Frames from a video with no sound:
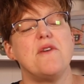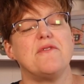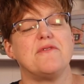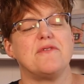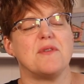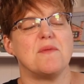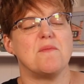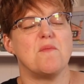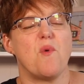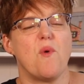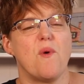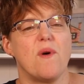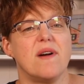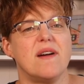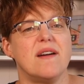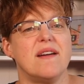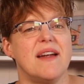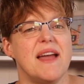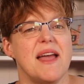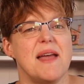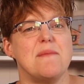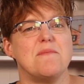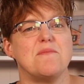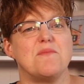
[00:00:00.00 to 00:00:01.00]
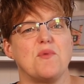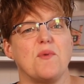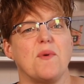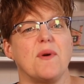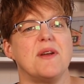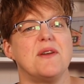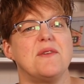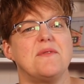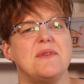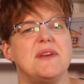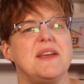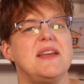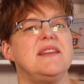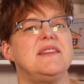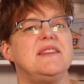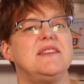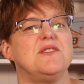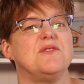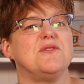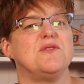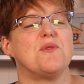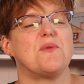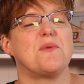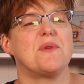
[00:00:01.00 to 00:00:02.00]
For more embroidery
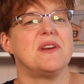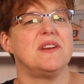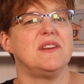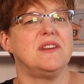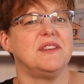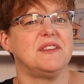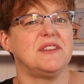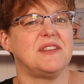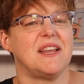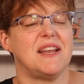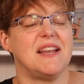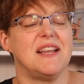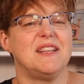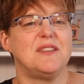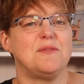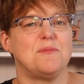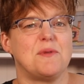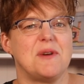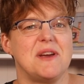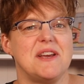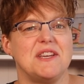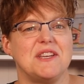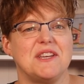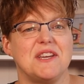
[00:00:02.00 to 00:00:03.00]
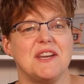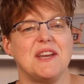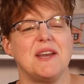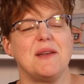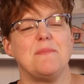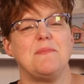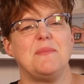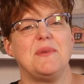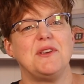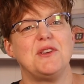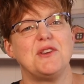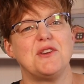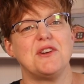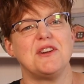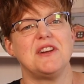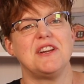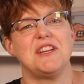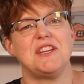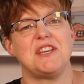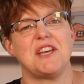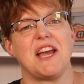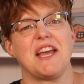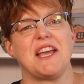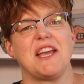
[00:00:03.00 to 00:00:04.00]
tutorials and inspiration, be sure to
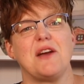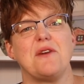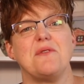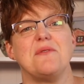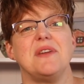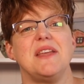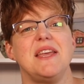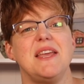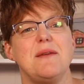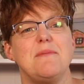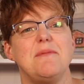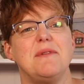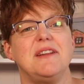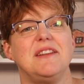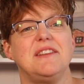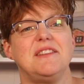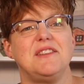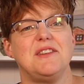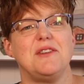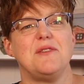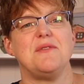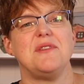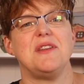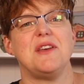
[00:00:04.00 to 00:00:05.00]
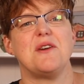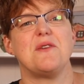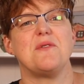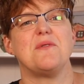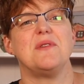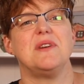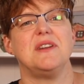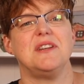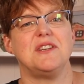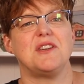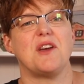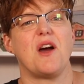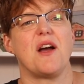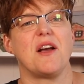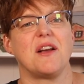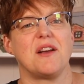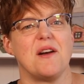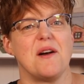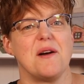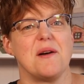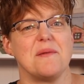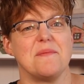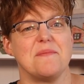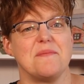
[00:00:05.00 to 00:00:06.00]
check out
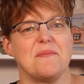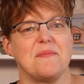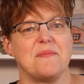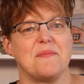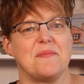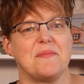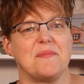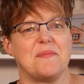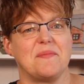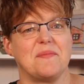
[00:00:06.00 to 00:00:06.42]
epidastudio.com.